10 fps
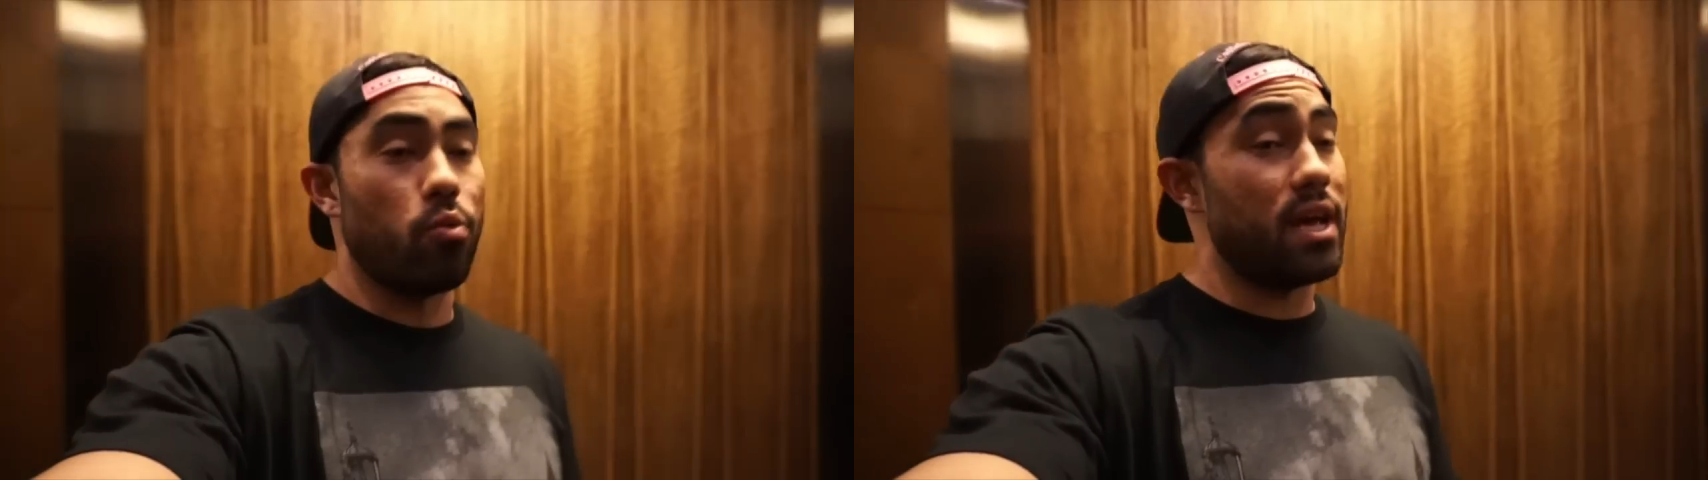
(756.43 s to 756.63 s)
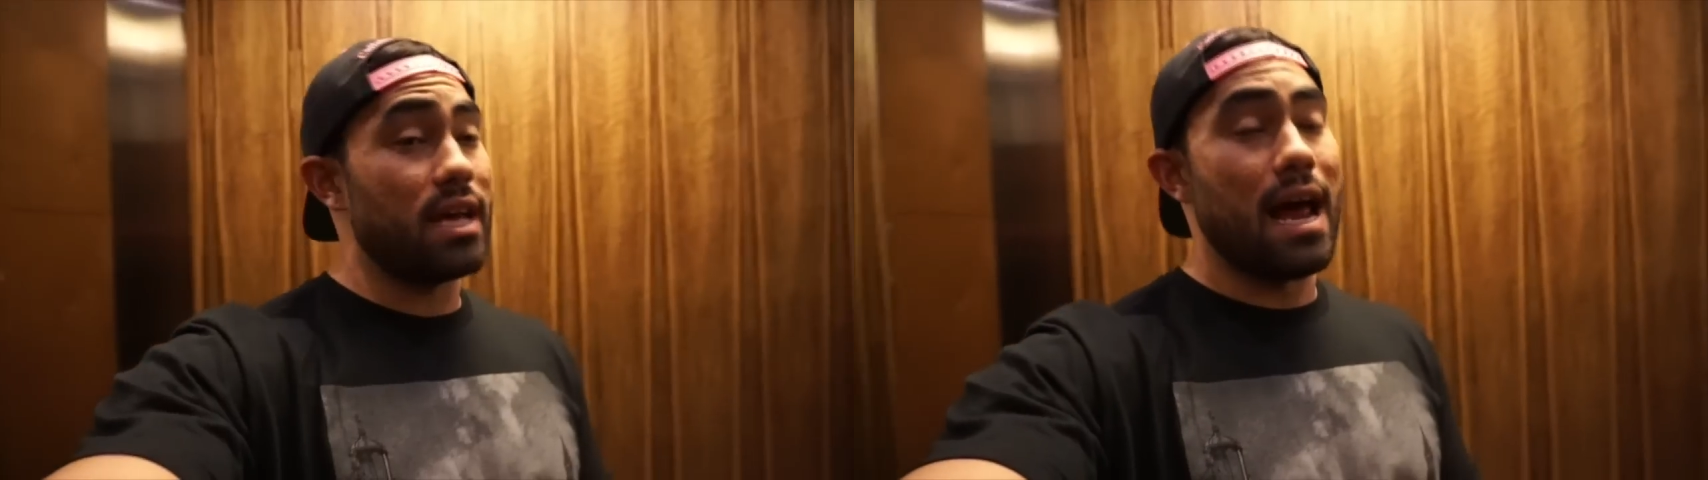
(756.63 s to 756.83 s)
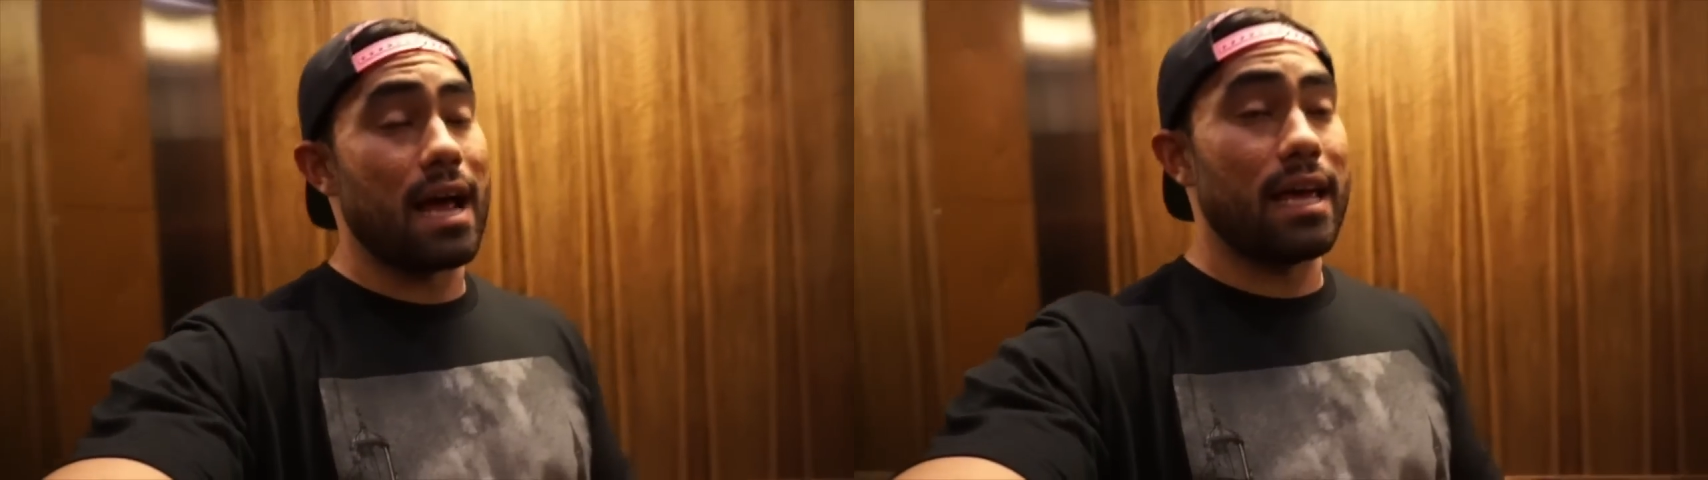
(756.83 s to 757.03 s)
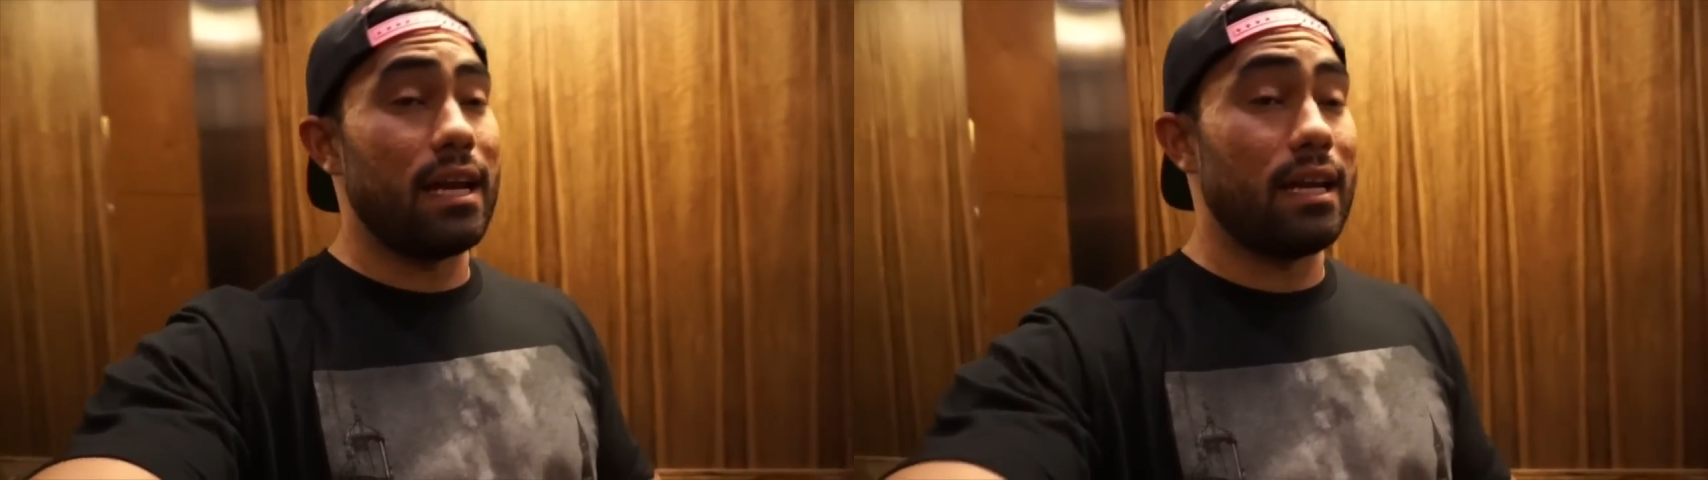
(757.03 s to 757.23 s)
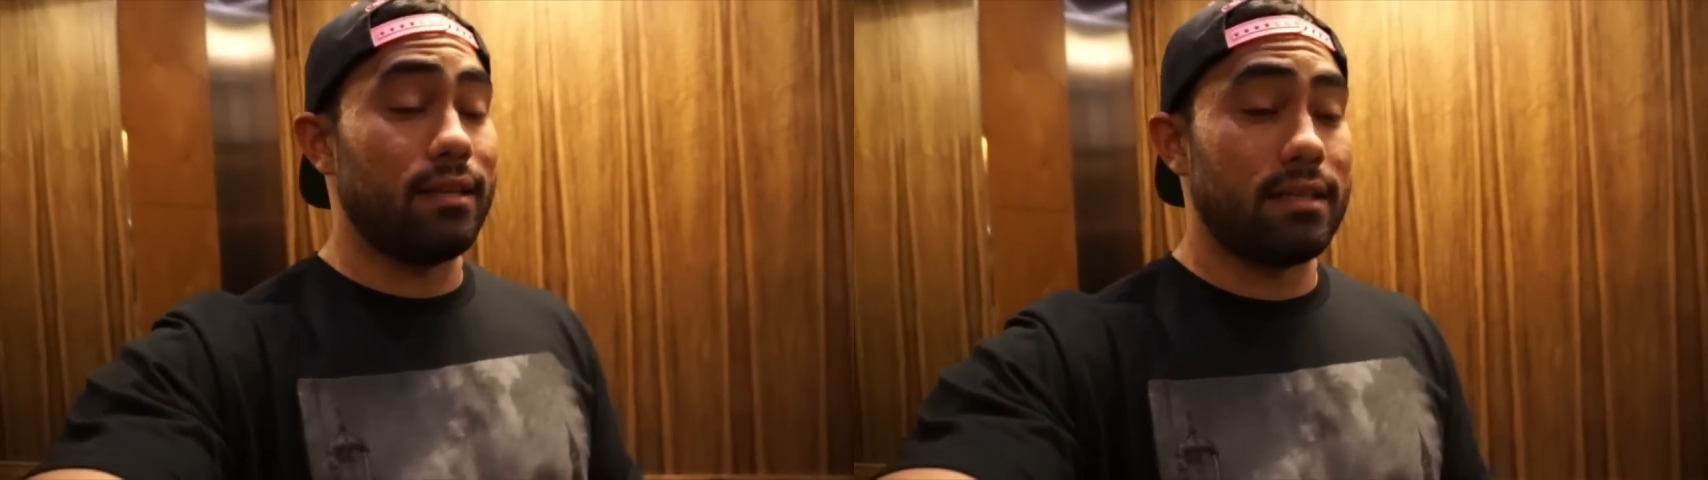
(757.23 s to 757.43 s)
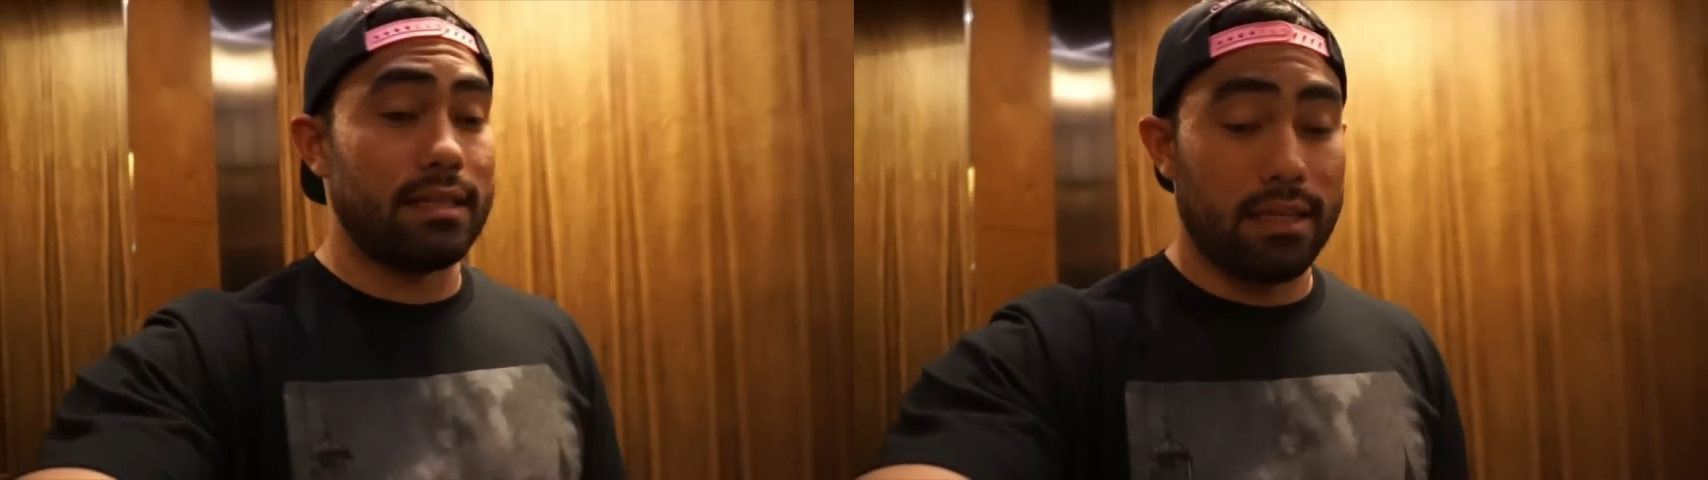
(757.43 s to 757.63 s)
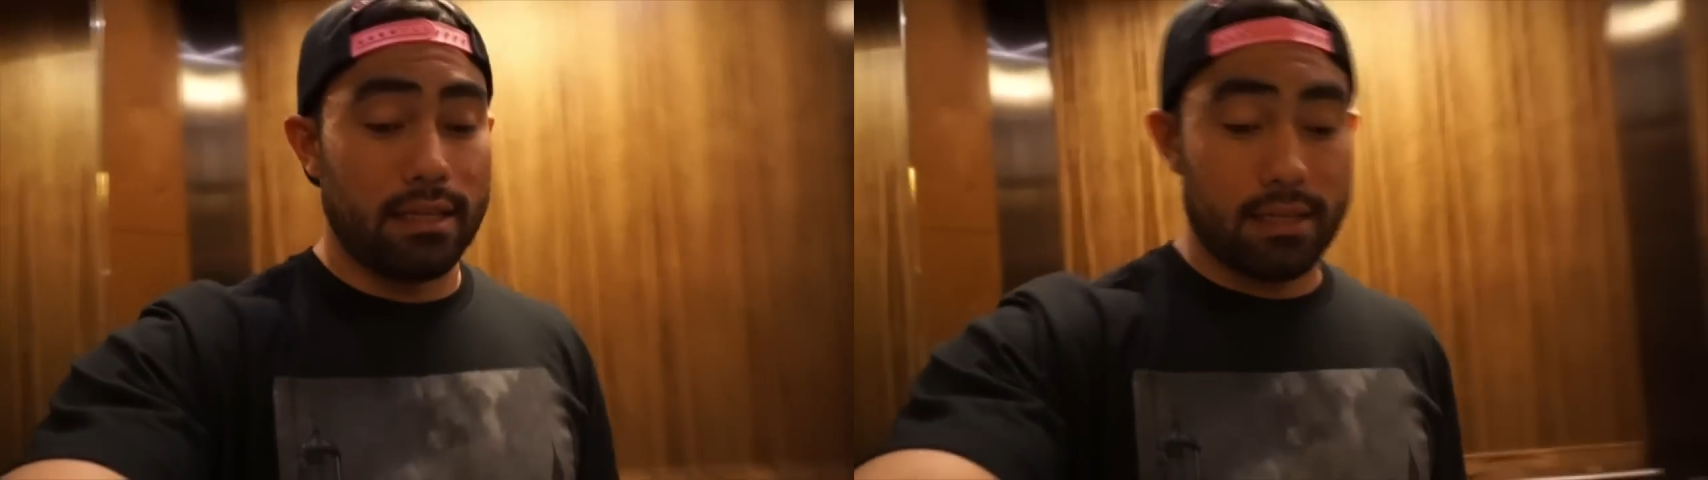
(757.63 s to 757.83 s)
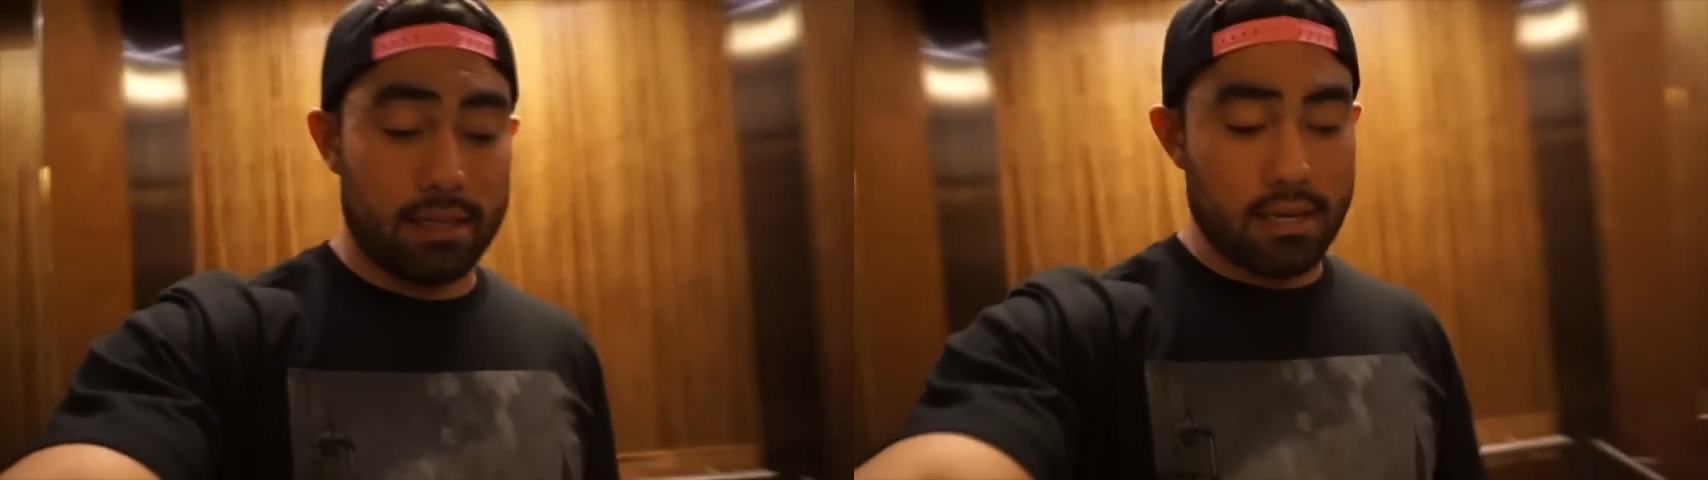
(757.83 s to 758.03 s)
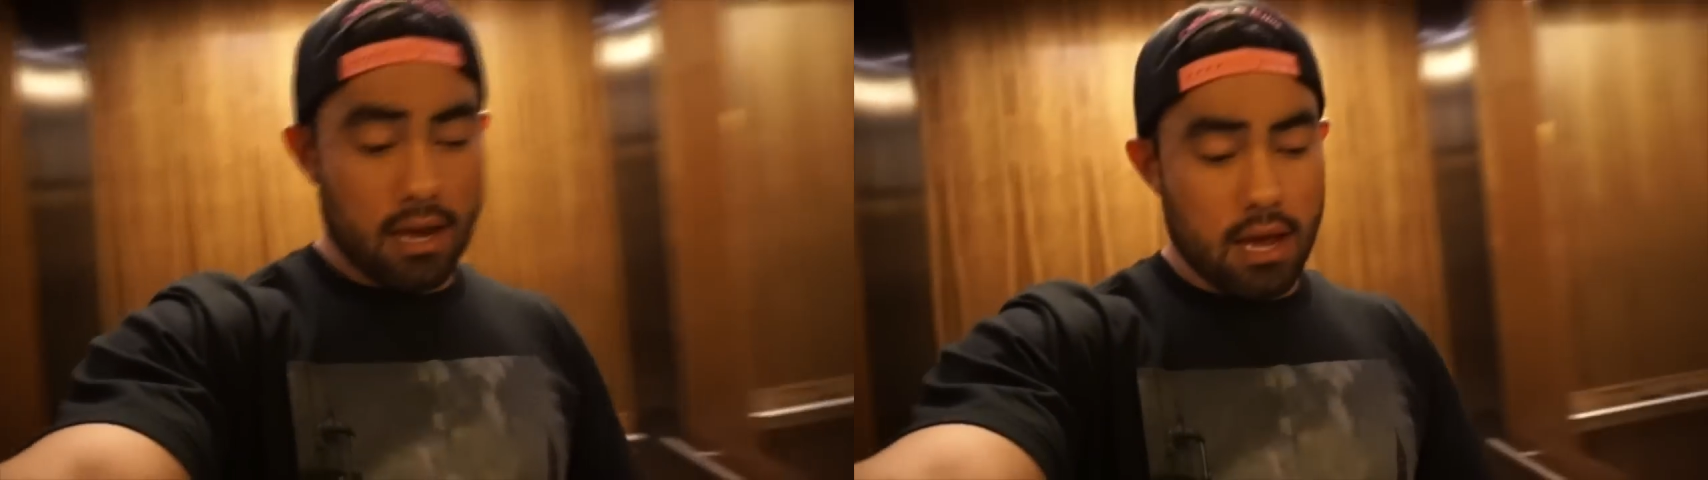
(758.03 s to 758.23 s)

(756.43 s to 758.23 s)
We could not get any seats